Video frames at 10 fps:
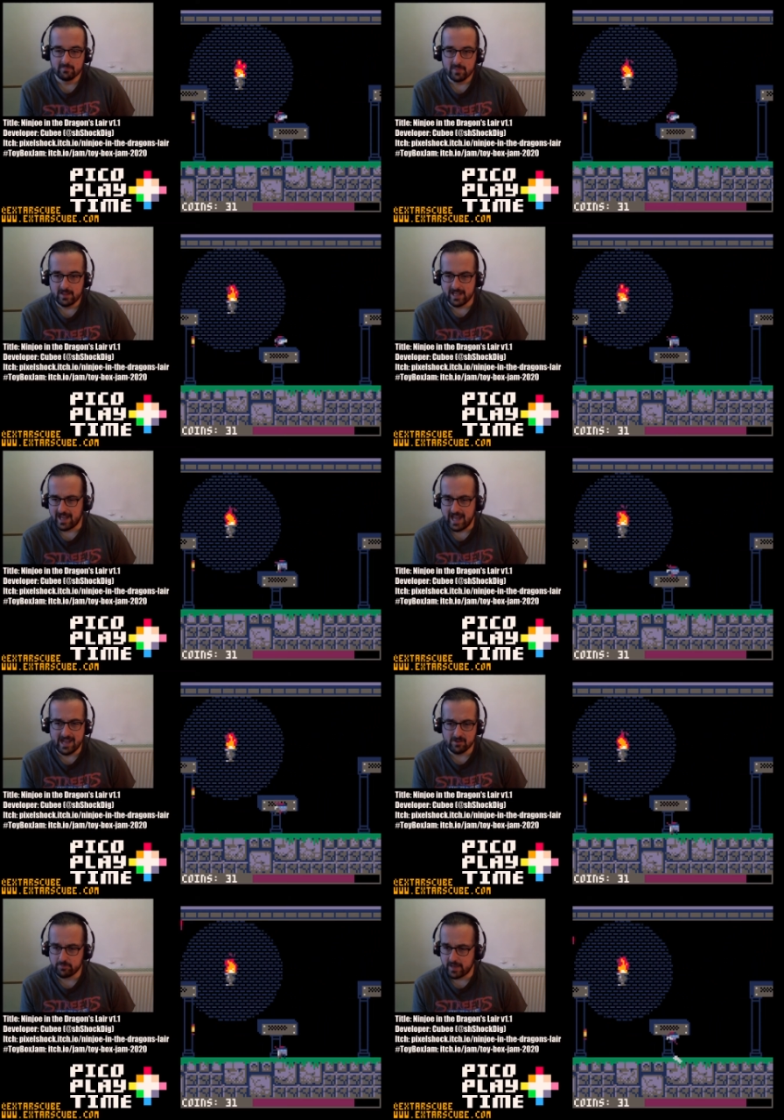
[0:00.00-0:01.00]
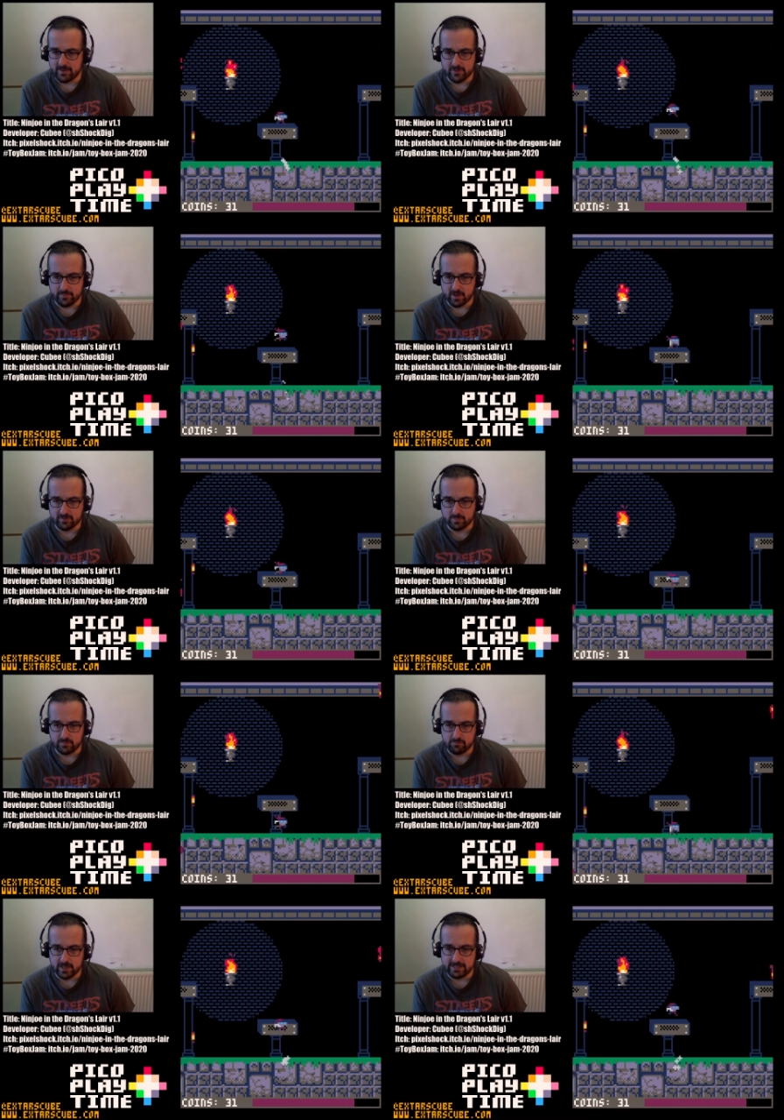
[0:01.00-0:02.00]
Yeah, a health bar for the boss would
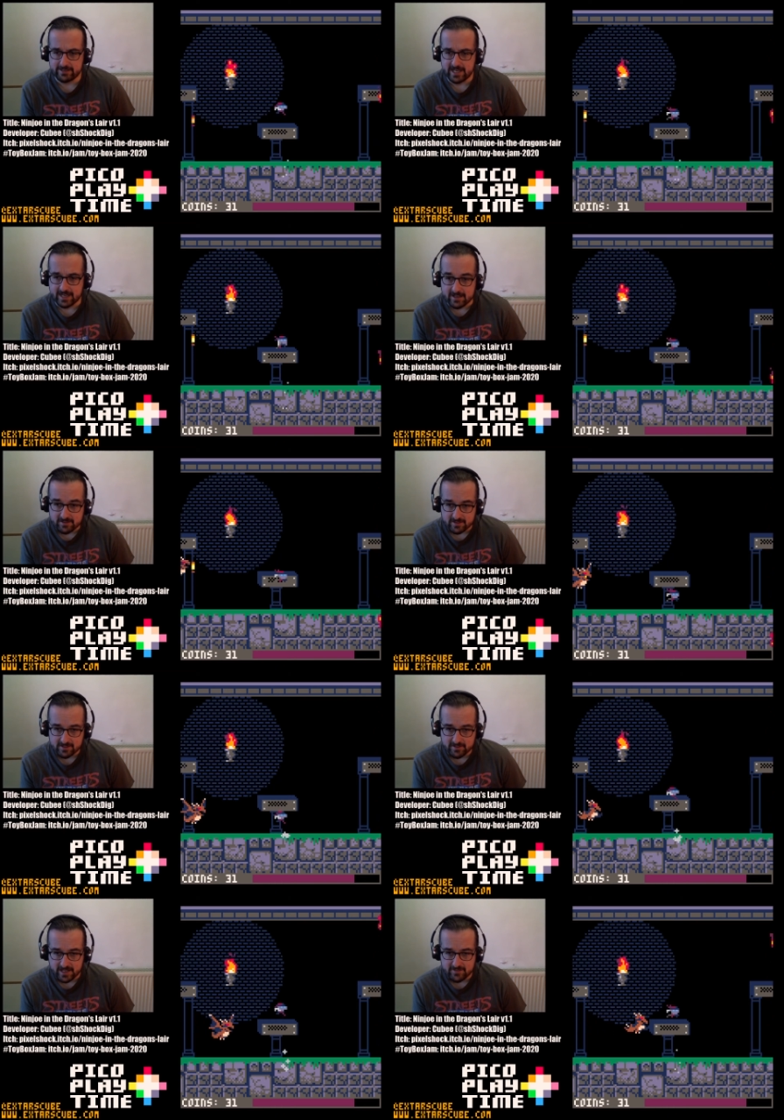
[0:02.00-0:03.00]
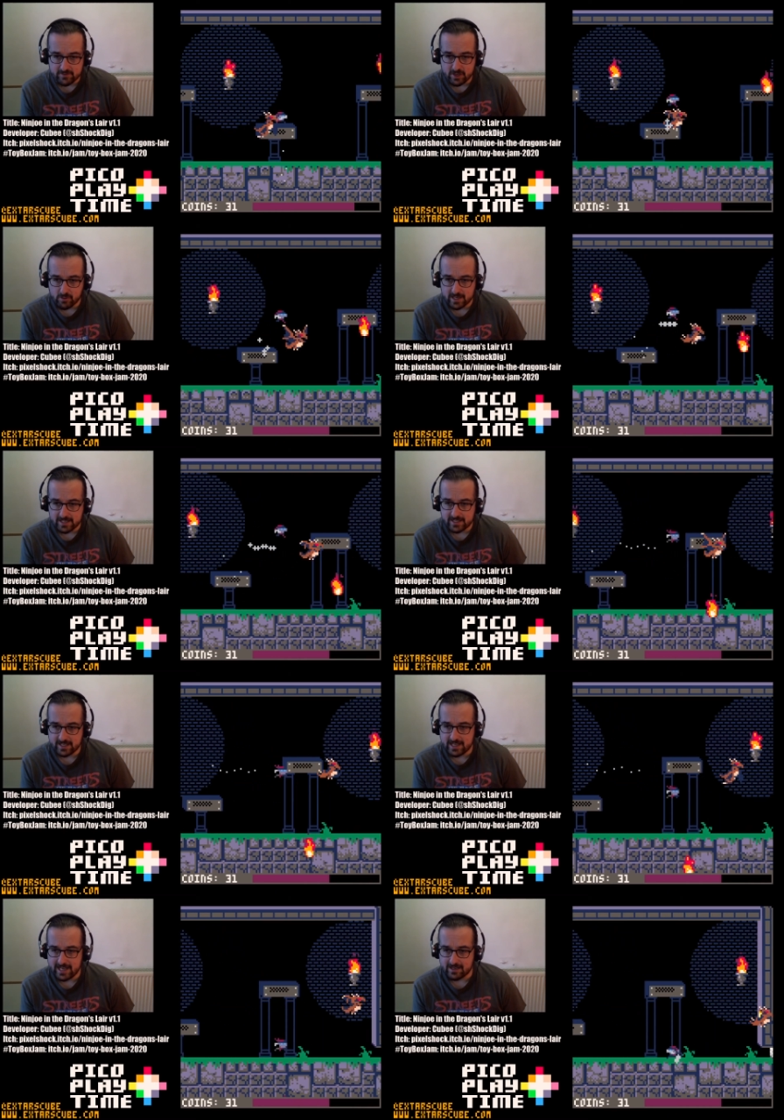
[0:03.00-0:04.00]
be really nice, because I have no
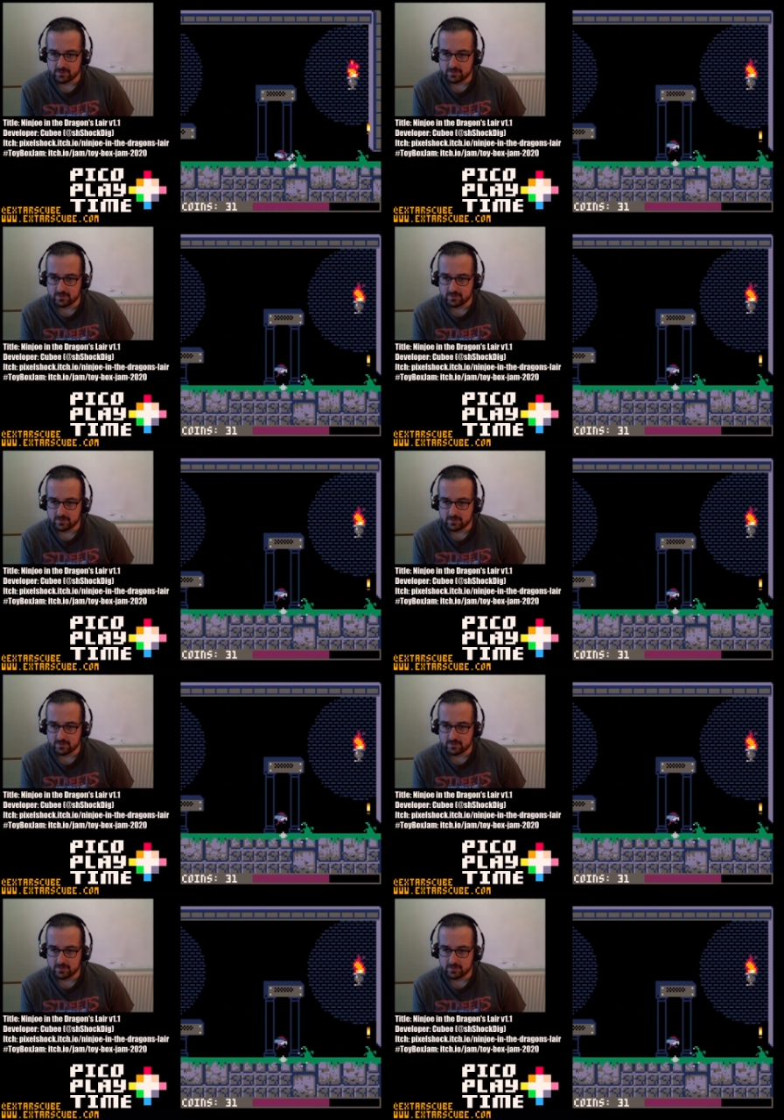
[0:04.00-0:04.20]
idea how